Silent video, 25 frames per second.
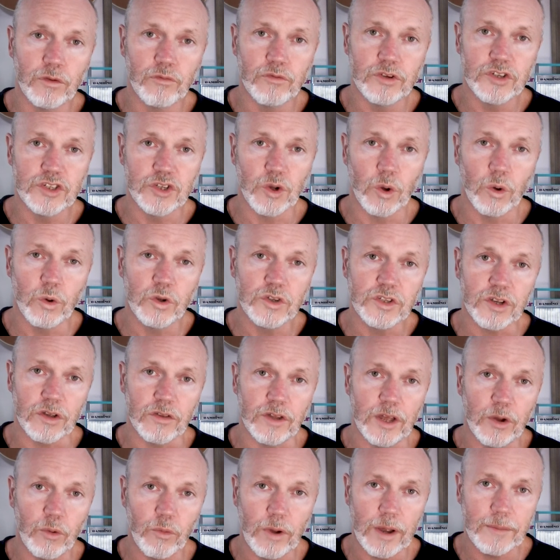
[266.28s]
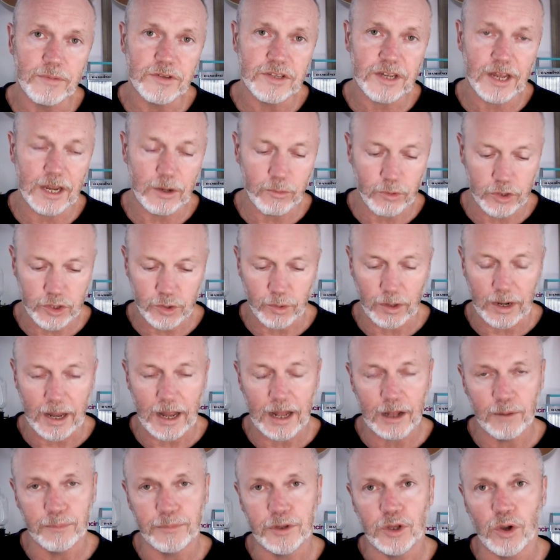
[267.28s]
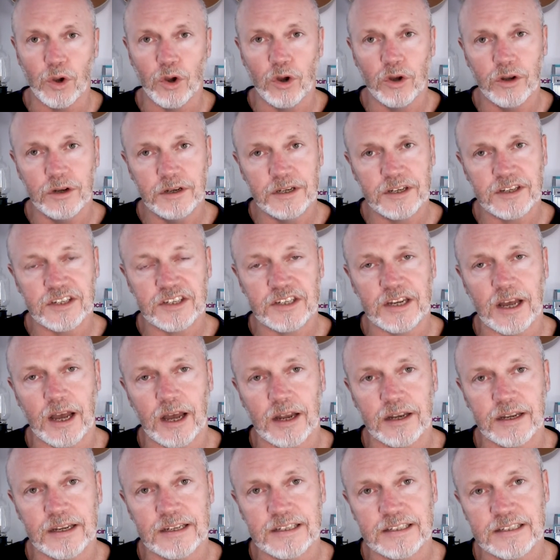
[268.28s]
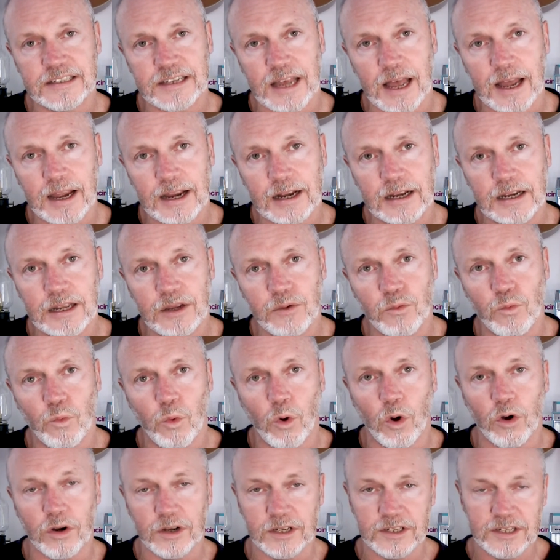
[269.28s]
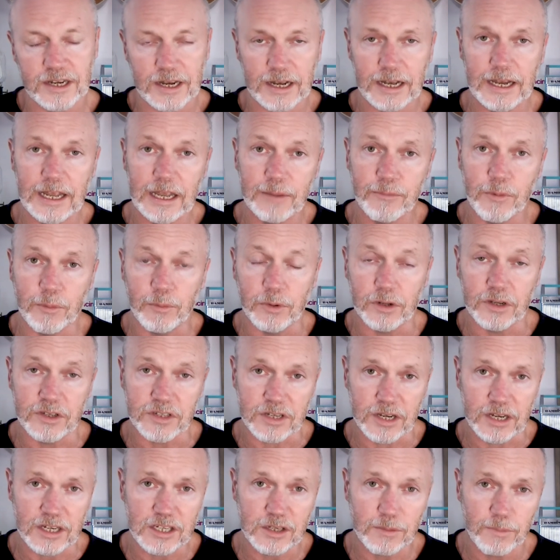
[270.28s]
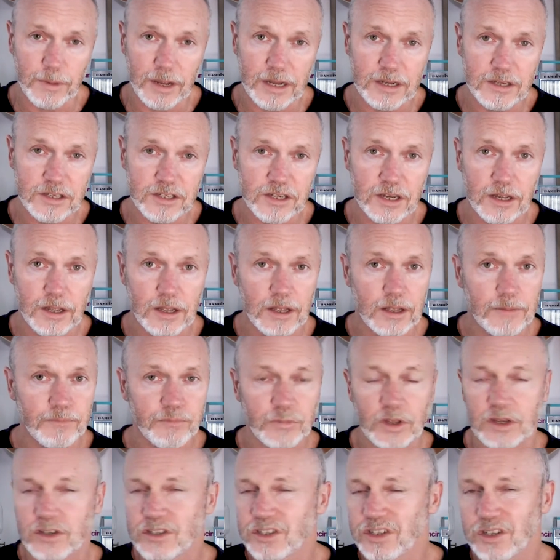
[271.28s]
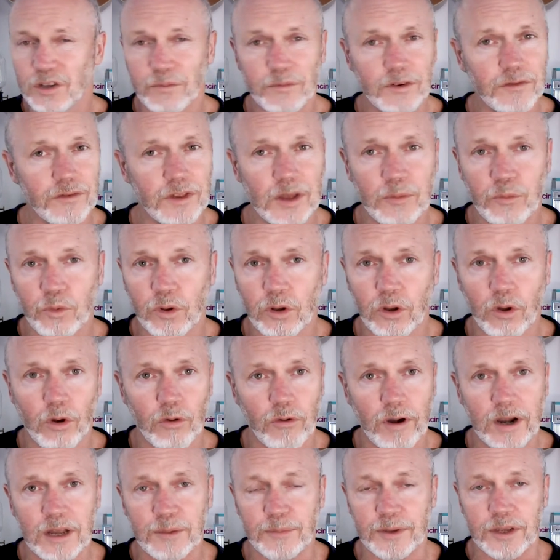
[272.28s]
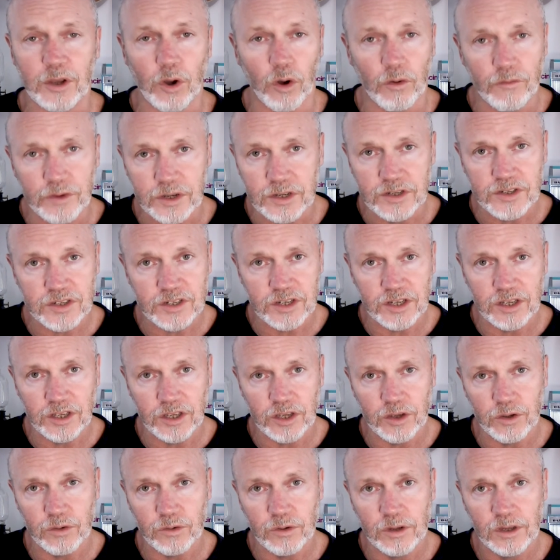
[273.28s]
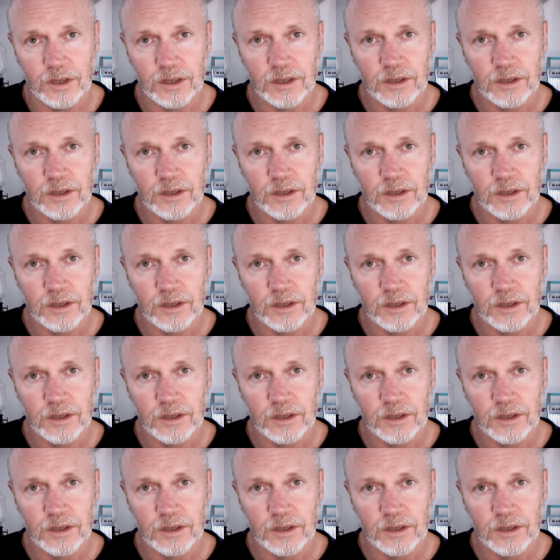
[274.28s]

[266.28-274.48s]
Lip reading: resource on their website which will help you understand exactly what is claimable as an expense. Some of them will already be obvious to you.